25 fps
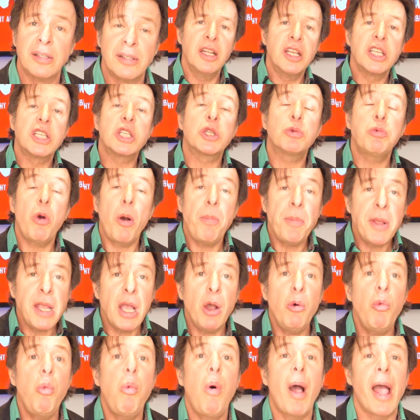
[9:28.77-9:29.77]
Swapping
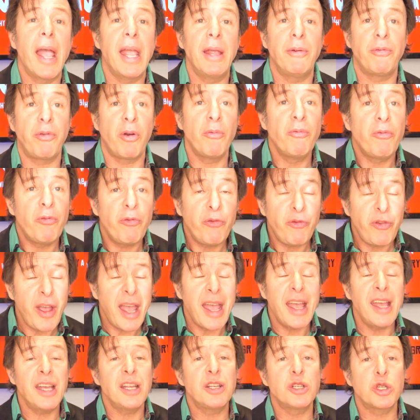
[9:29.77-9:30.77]
away from
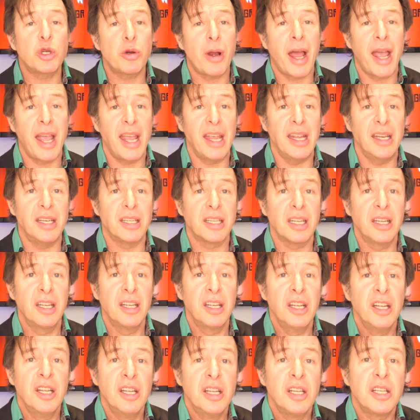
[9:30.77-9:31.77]
fair trade
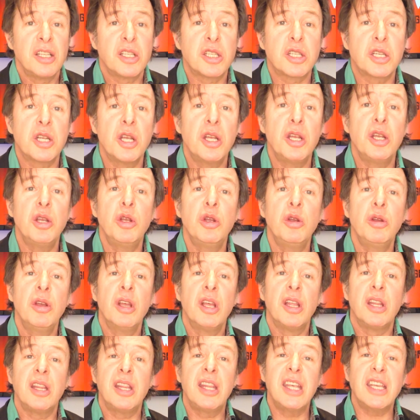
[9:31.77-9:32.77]
to
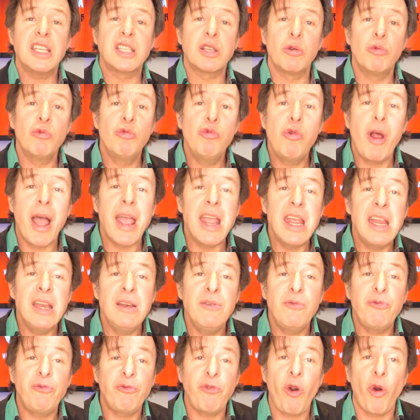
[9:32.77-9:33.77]
this
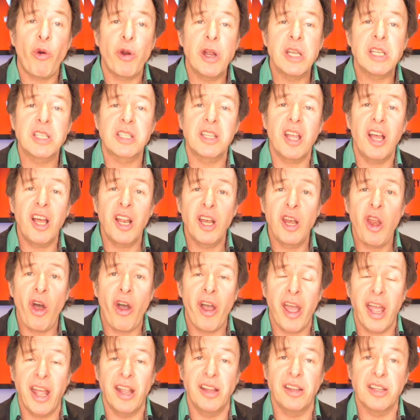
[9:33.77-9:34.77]
Rainforest
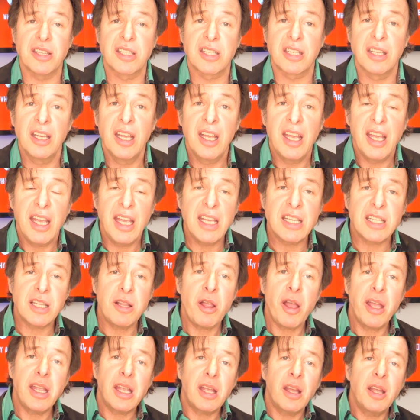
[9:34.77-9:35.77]
Alliance is
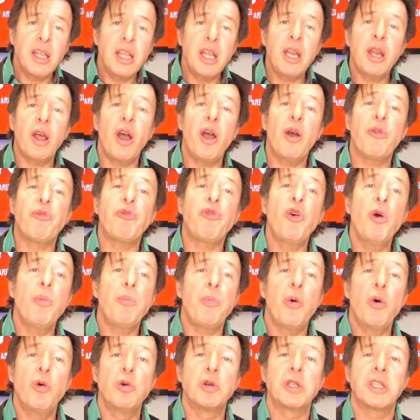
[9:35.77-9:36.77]
like a
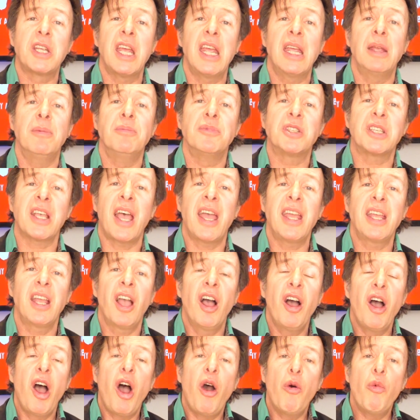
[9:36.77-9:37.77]
football team
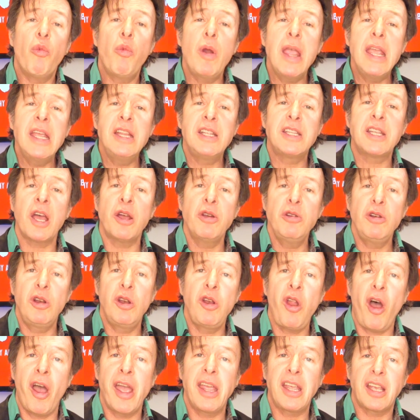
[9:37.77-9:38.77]
saying, we don't
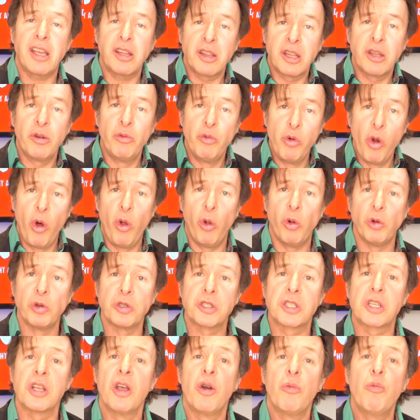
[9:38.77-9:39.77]
like the
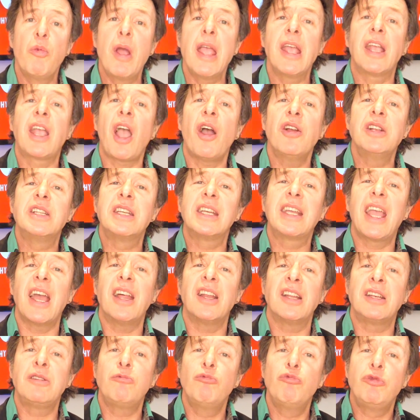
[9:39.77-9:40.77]
rules, we're going to get
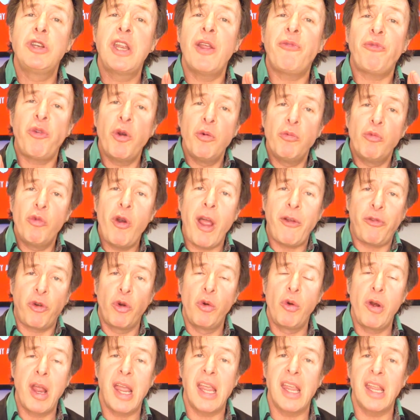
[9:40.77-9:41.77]
a different
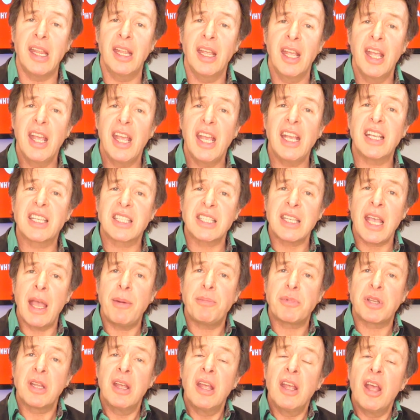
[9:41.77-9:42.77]
referee,
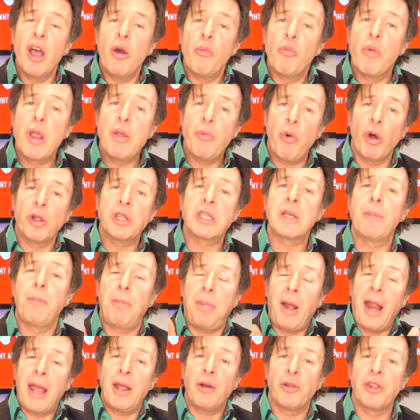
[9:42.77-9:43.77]
except we want to
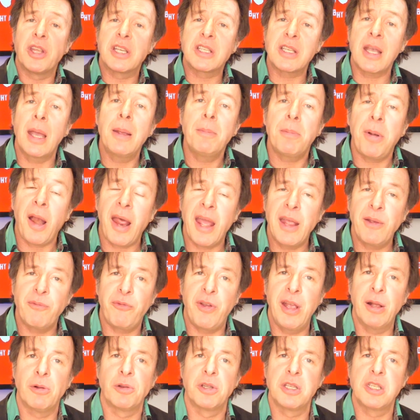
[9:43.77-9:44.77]
play on the same playing
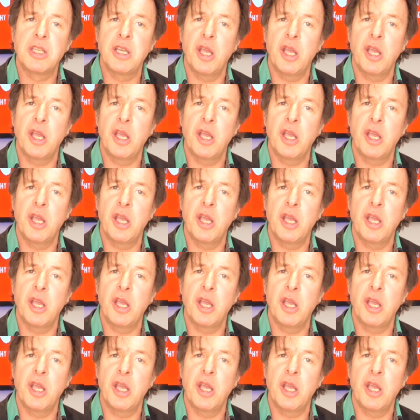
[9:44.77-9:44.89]
field as